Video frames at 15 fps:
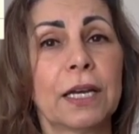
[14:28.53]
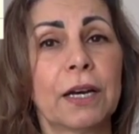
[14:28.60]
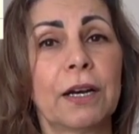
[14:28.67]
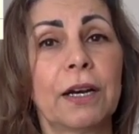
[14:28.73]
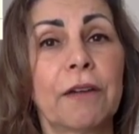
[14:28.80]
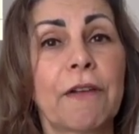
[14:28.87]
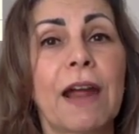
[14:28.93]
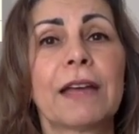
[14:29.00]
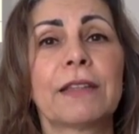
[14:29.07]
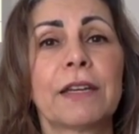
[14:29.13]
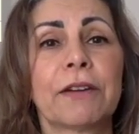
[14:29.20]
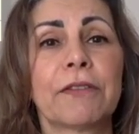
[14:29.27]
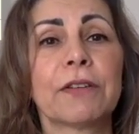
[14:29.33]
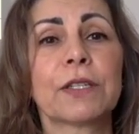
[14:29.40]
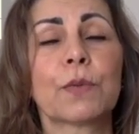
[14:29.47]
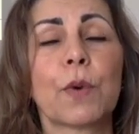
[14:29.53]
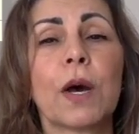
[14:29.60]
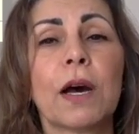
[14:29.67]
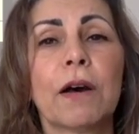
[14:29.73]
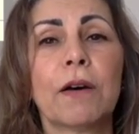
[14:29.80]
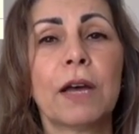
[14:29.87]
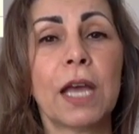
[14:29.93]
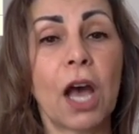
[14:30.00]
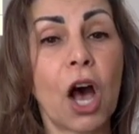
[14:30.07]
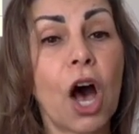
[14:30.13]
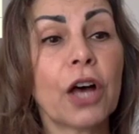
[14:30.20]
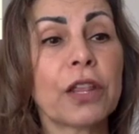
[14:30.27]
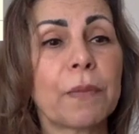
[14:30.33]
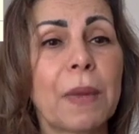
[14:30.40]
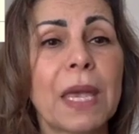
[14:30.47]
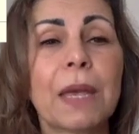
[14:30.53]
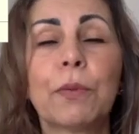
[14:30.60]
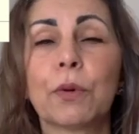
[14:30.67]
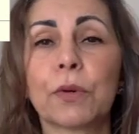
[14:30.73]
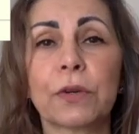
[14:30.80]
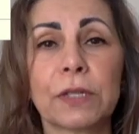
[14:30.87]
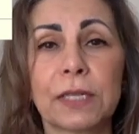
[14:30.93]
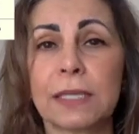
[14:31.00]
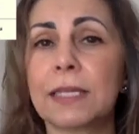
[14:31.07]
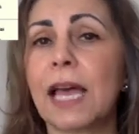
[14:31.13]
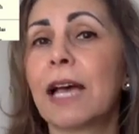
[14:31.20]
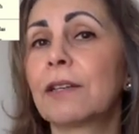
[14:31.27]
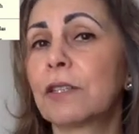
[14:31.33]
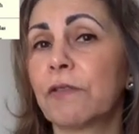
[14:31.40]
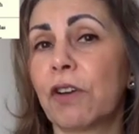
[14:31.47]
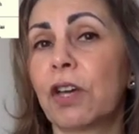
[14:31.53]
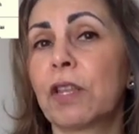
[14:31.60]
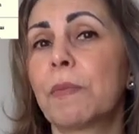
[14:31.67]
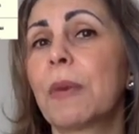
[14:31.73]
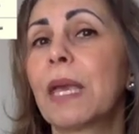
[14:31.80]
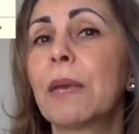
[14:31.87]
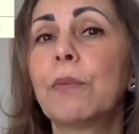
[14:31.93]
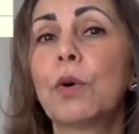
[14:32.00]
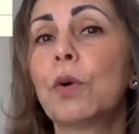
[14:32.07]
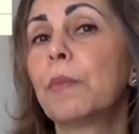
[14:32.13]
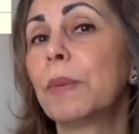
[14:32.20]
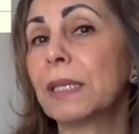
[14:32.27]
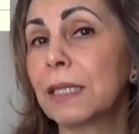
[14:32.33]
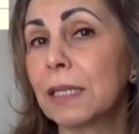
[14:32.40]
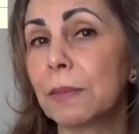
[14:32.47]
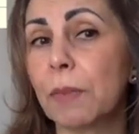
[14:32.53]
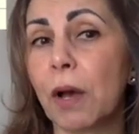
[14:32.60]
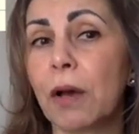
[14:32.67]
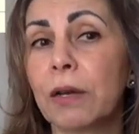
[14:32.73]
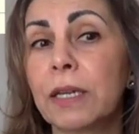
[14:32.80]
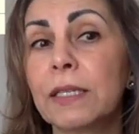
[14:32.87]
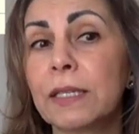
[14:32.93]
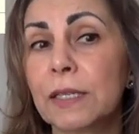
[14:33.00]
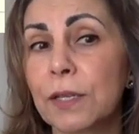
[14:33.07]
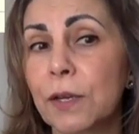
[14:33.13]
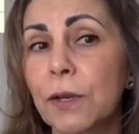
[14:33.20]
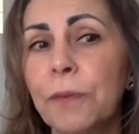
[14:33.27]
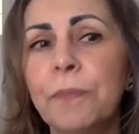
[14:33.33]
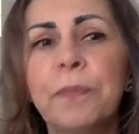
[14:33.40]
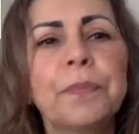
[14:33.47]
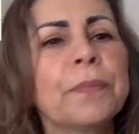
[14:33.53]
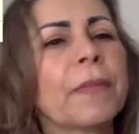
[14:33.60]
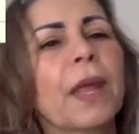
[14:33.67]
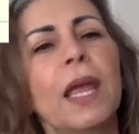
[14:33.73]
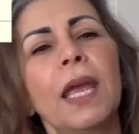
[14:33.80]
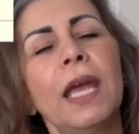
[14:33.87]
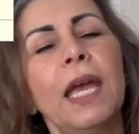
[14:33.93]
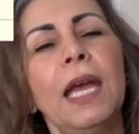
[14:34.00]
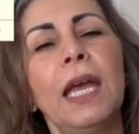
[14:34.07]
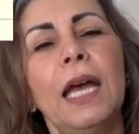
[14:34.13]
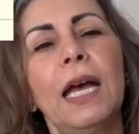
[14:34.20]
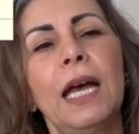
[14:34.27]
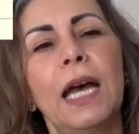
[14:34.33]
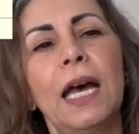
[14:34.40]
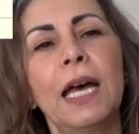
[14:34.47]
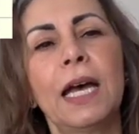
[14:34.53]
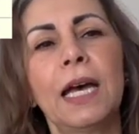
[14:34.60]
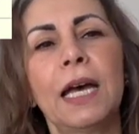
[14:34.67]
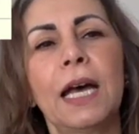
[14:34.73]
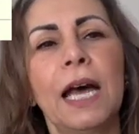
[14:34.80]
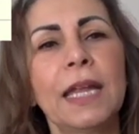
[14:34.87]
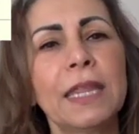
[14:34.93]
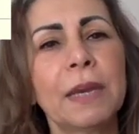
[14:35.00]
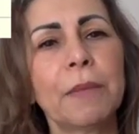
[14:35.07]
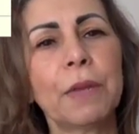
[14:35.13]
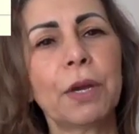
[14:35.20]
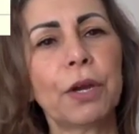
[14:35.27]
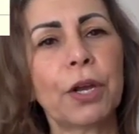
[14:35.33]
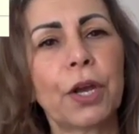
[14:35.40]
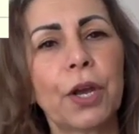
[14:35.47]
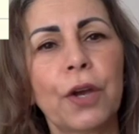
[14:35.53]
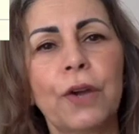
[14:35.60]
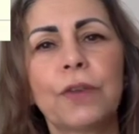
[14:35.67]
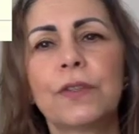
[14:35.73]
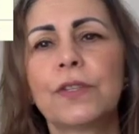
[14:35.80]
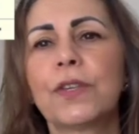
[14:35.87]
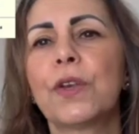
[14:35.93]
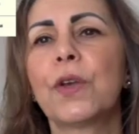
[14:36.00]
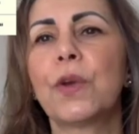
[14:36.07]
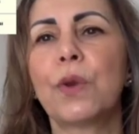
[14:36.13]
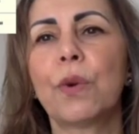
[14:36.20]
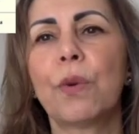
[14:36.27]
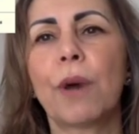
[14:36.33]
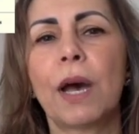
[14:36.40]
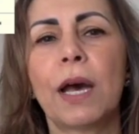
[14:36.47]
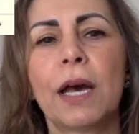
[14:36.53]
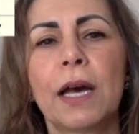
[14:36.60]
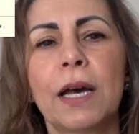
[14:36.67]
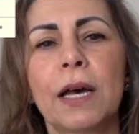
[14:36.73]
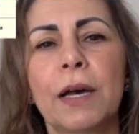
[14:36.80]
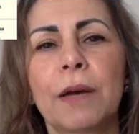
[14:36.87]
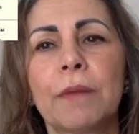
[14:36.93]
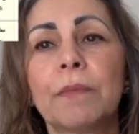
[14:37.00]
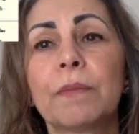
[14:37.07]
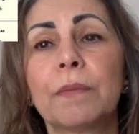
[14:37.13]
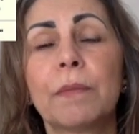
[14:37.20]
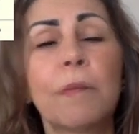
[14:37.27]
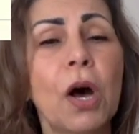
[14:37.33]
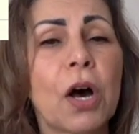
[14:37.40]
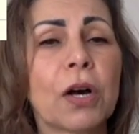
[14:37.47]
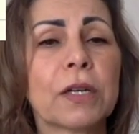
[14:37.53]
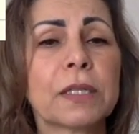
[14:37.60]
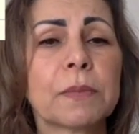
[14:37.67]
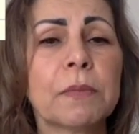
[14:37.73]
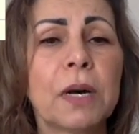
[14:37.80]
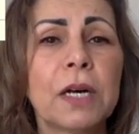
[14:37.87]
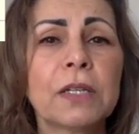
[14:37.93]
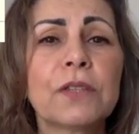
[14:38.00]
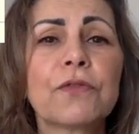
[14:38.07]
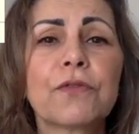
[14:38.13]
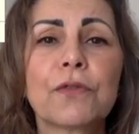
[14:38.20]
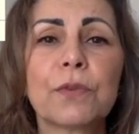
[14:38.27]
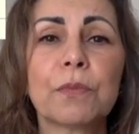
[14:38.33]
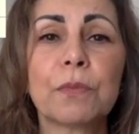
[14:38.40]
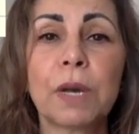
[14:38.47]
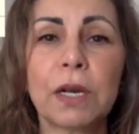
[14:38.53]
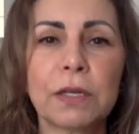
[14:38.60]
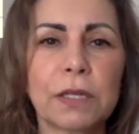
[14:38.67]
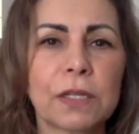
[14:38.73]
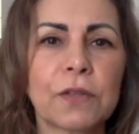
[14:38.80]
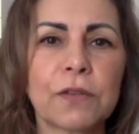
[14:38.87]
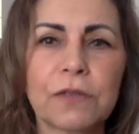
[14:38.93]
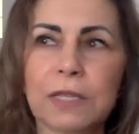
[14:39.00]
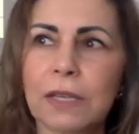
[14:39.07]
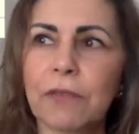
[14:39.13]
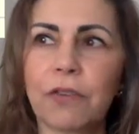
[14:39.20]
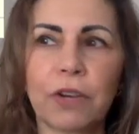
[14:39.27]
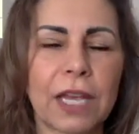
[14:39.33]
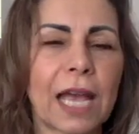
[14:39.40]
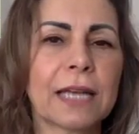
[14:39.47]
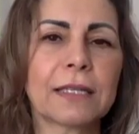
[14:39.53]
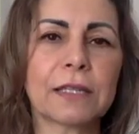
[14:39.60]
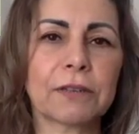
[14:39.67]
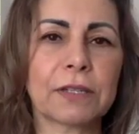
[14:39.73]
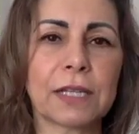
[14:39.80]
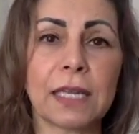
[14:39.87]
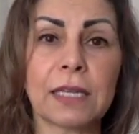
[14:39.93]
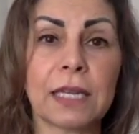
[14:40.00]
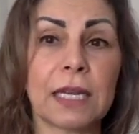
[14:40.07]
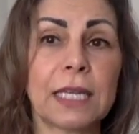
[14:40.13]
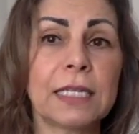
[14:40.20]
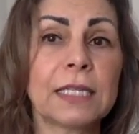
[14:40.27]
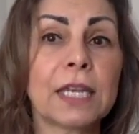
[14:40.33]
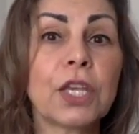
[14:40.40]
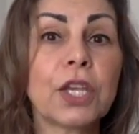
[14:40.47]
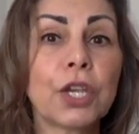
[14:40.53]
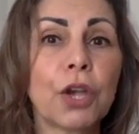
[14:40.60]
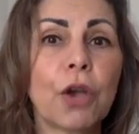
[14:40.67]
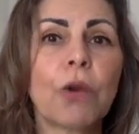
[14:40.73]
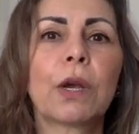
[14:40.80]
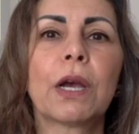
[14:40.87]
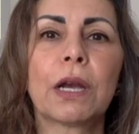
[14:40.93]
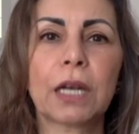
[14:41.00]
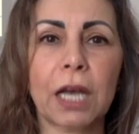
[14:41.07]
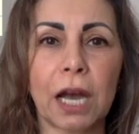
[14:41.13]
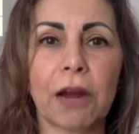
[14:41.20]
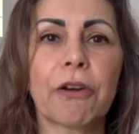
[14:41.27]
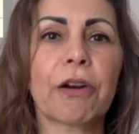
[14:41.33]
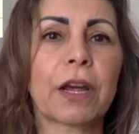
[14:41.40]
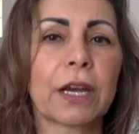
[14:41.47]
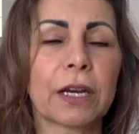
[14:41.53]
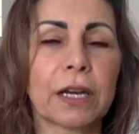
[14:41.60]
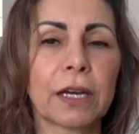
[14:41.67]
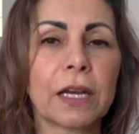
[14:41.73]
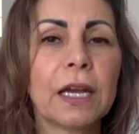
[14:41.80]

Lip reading: around her as well, other people, because it's house of other people, business partners too. And then we're going to go to Mars. Mars is obviously, for a Cancer ascendant, is the Yoga Karaka